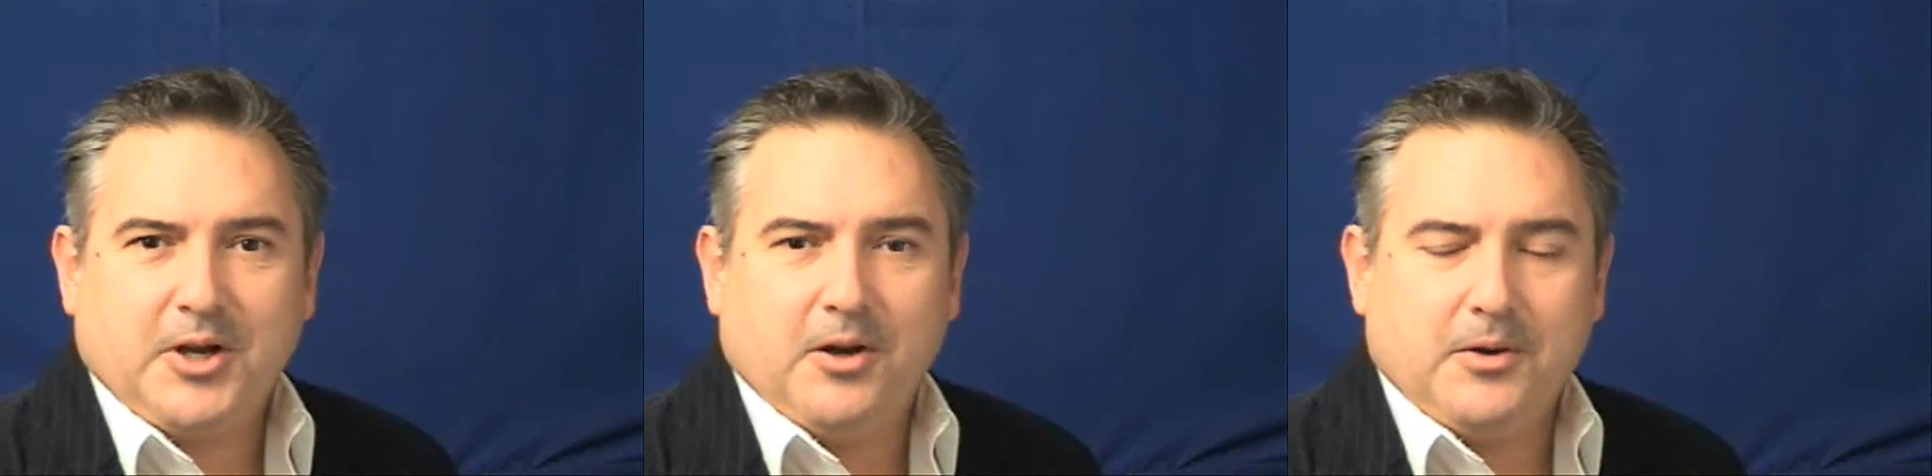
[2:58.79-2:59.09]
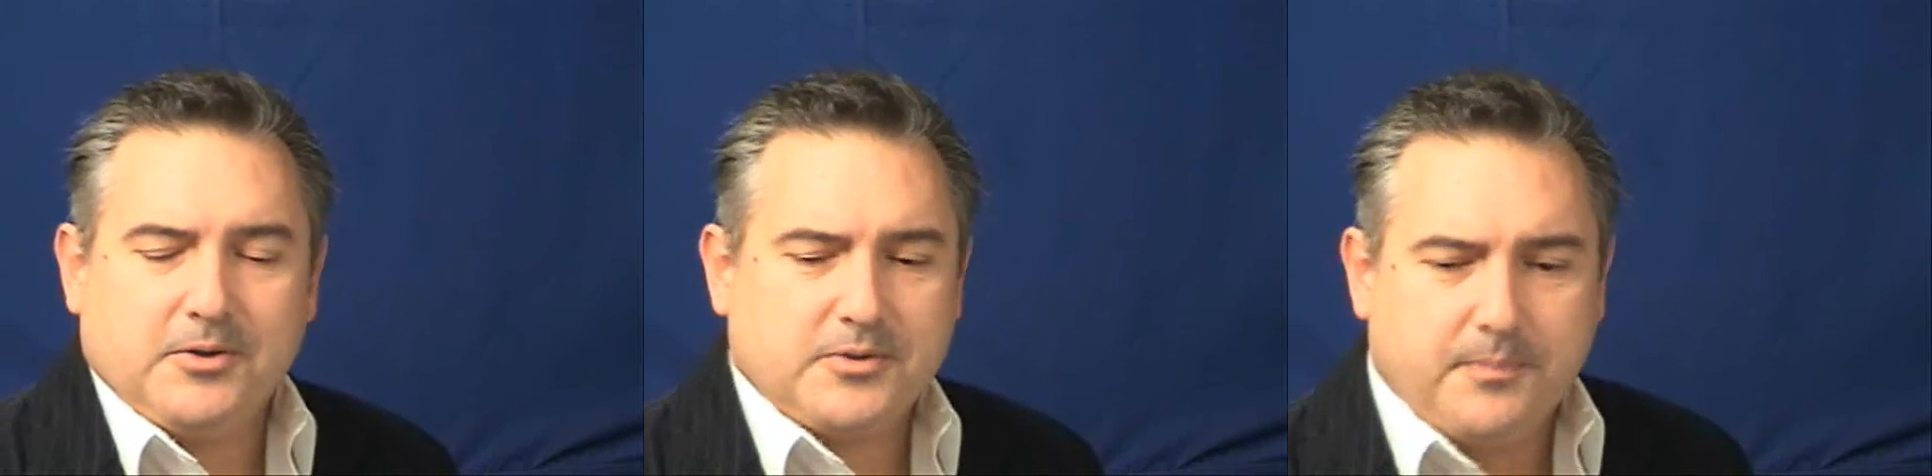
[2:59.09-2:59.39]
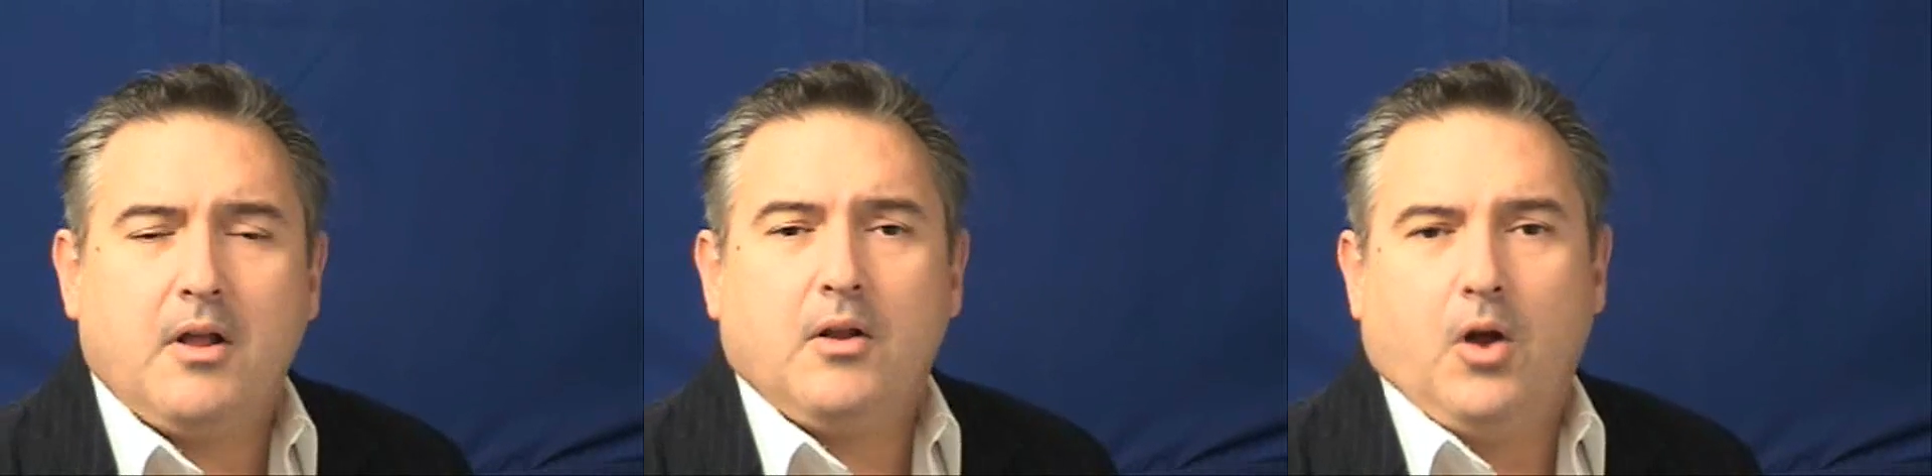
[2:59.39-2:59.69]

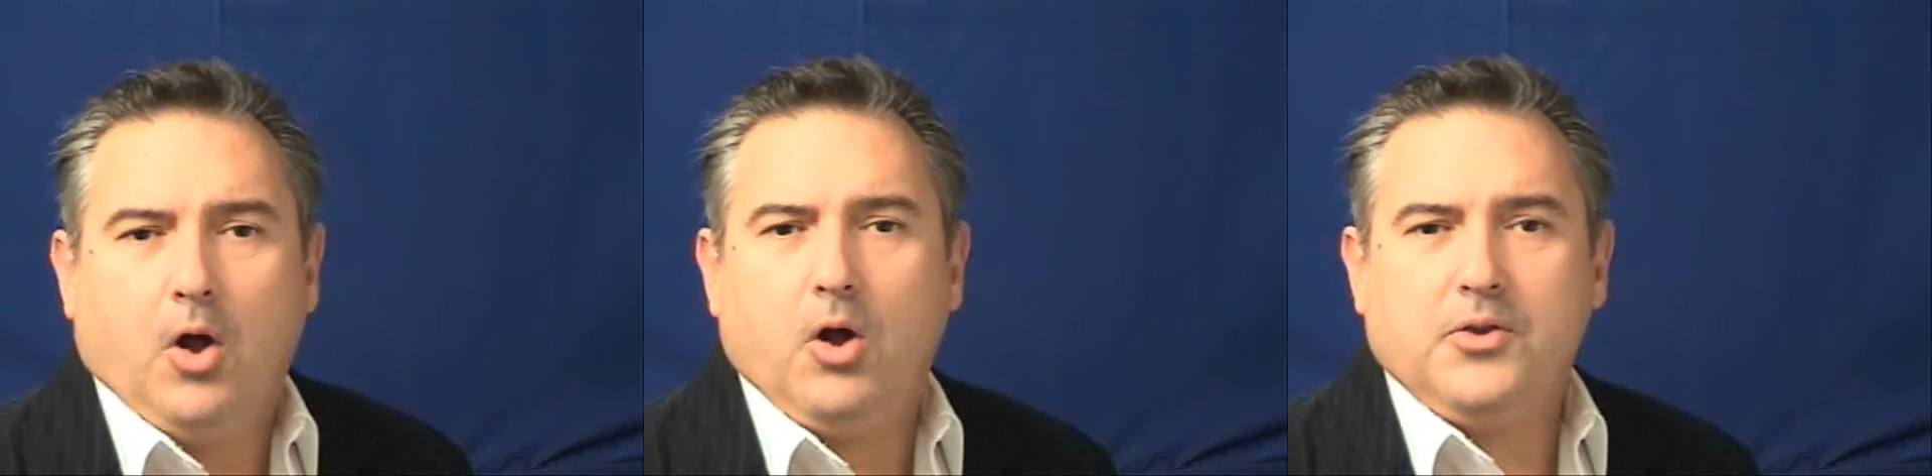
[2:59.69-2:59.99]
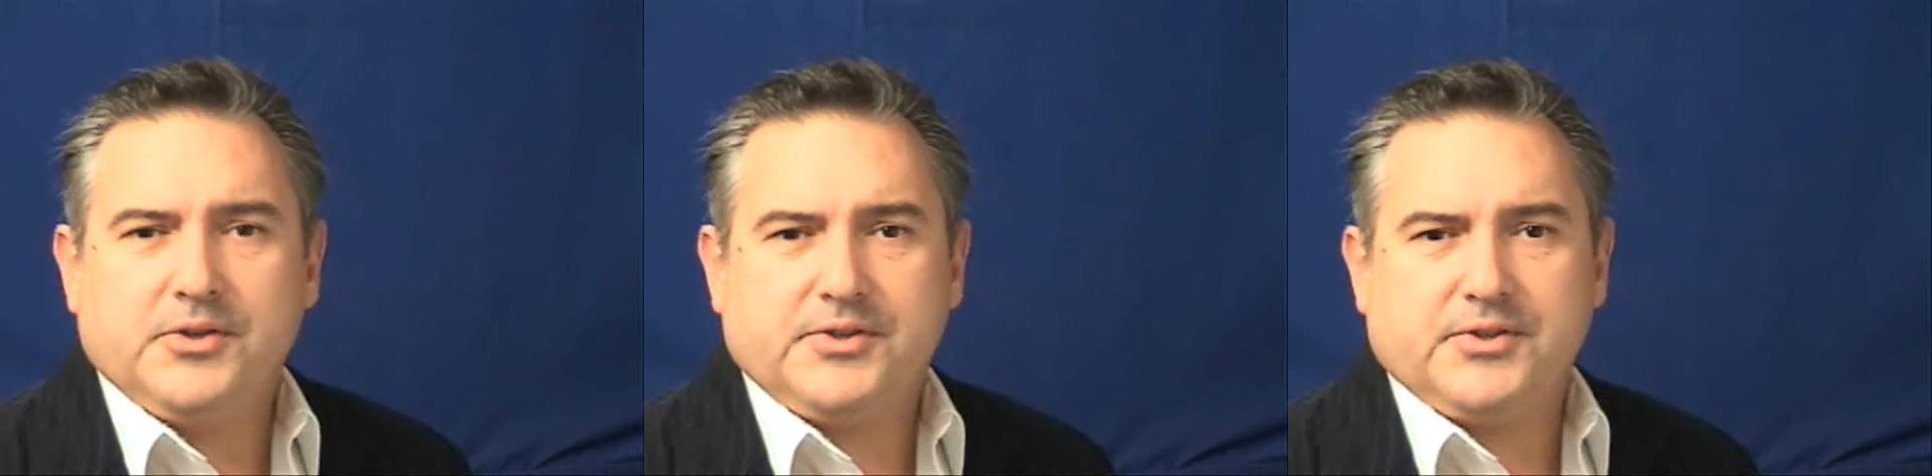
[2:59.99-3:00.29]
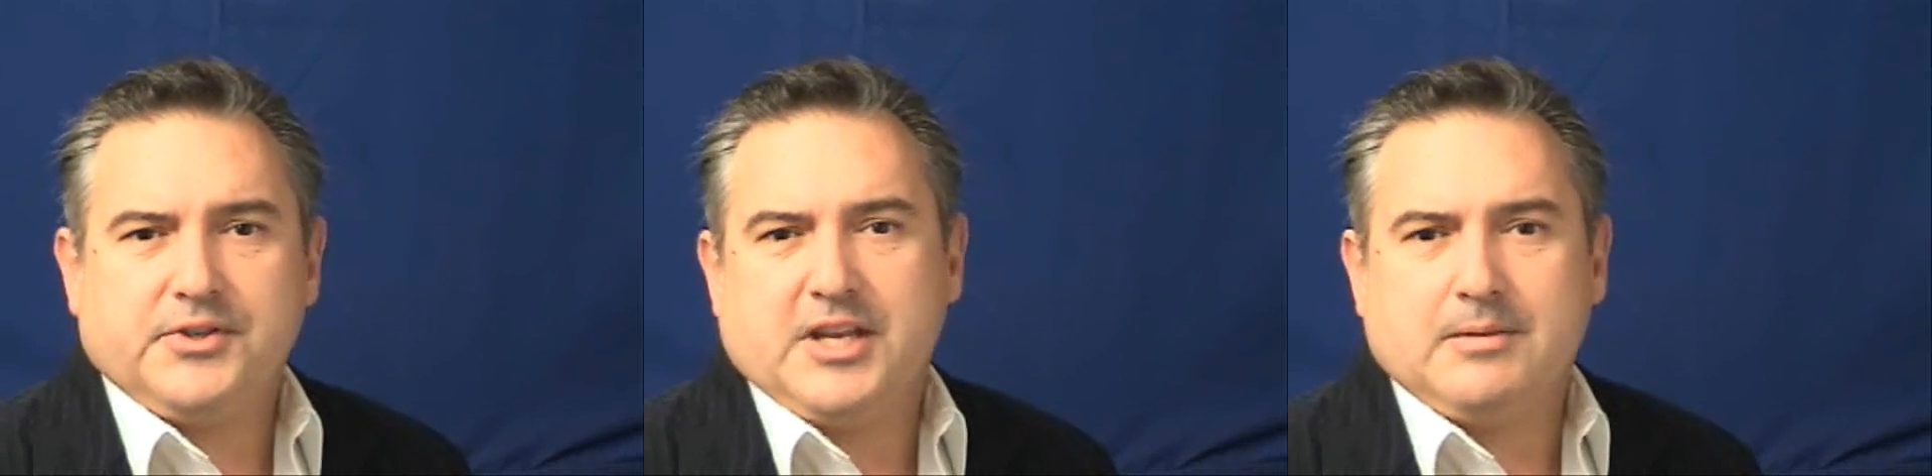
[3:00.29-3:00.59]
carriers. All this
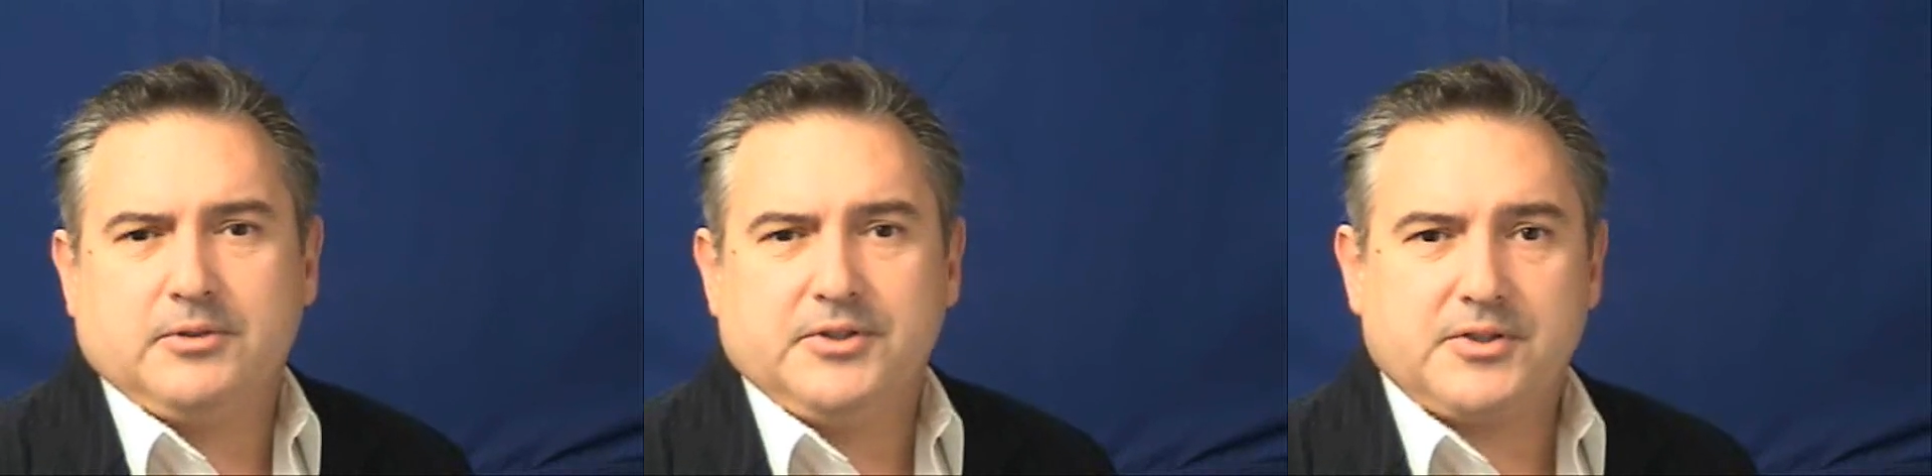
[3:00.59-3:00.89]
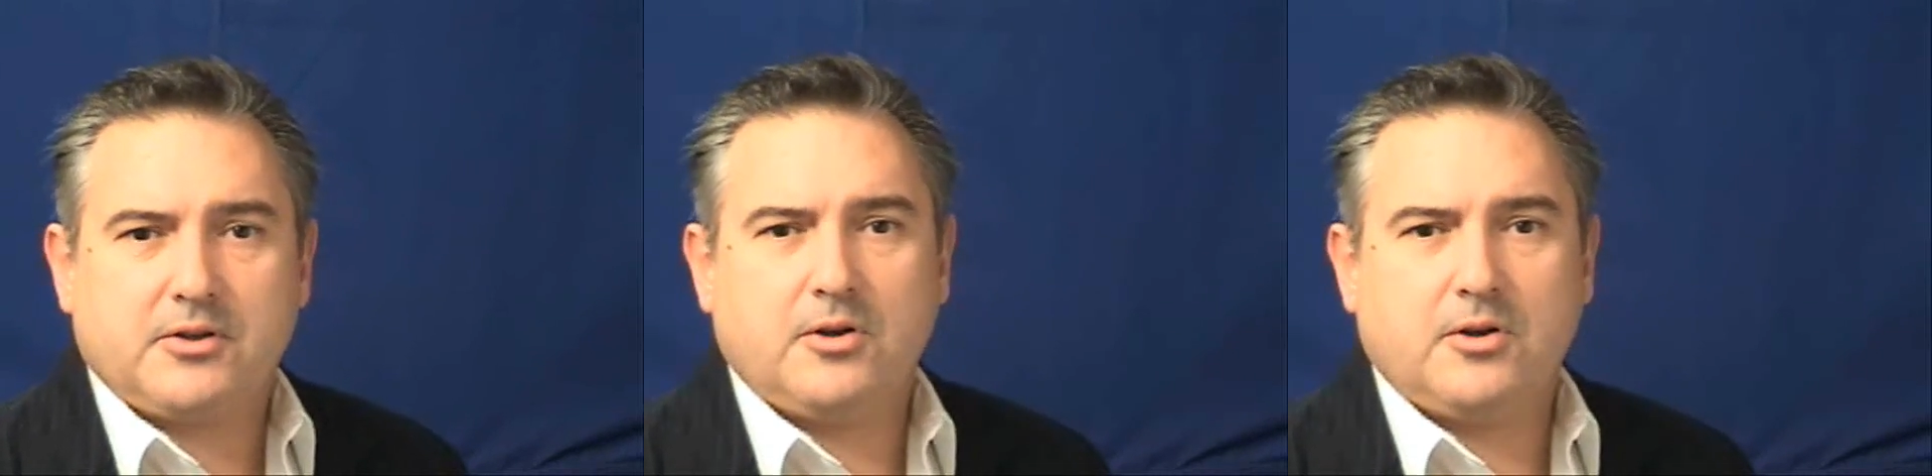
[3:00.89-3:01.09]
is enabling this